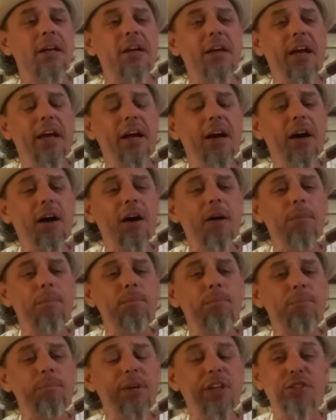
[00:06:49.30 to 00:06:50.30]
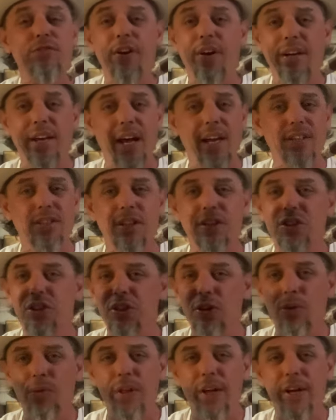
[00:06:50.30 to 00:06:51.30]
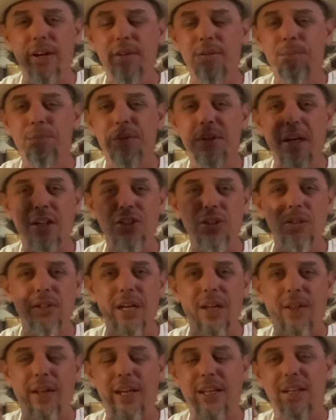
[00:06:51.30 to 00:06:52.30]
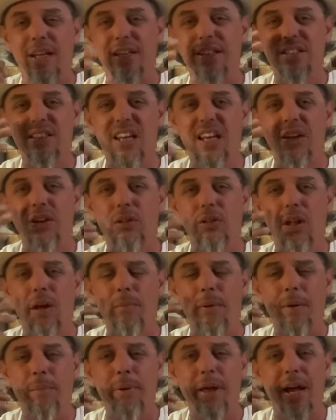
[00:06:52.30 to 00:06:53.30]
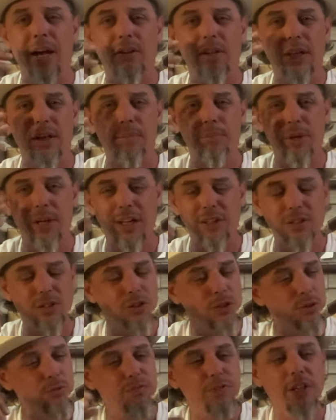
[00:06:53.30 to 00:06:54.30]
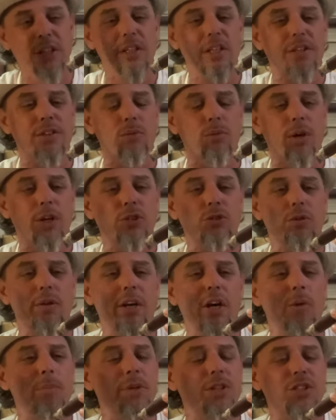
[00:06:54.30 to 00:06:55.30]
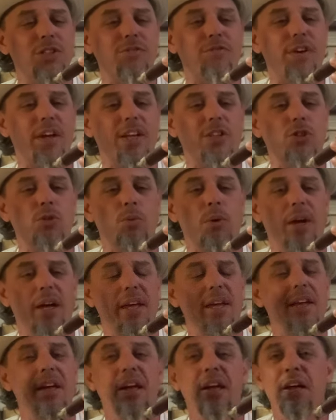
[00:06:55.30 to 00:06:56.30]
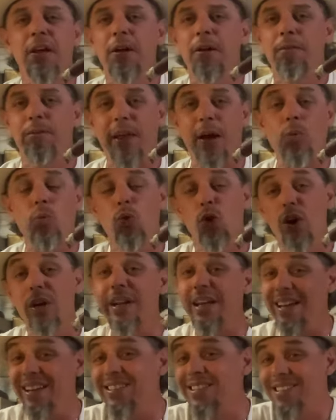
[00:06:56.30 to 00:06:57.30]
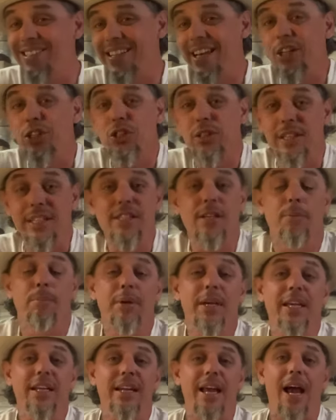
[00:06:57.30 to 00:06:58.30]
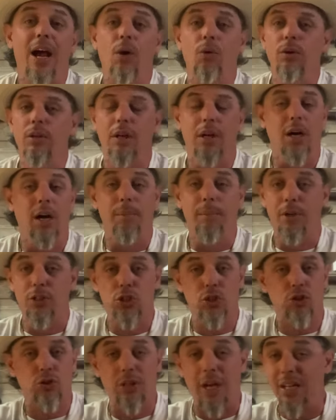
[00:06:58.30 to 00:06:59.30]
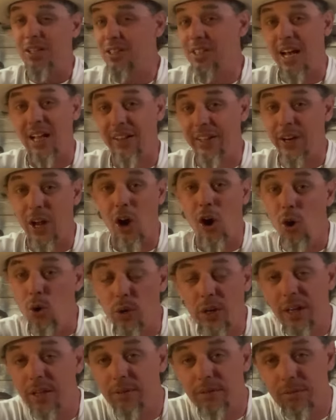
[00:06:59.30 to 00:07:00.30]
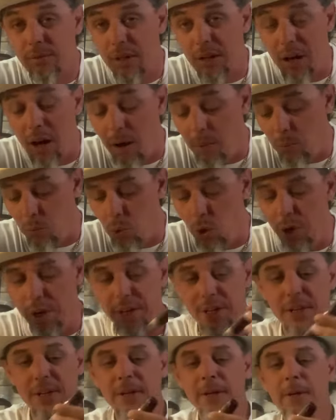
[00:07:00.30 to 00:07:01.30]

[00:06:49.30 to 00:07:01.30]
but it's very nice. It's still there. I still got like a nice tangle on my palate, but you do feel it in the retrohale, but it just fades away. That wood is essentially, to me now, a solid oak wood,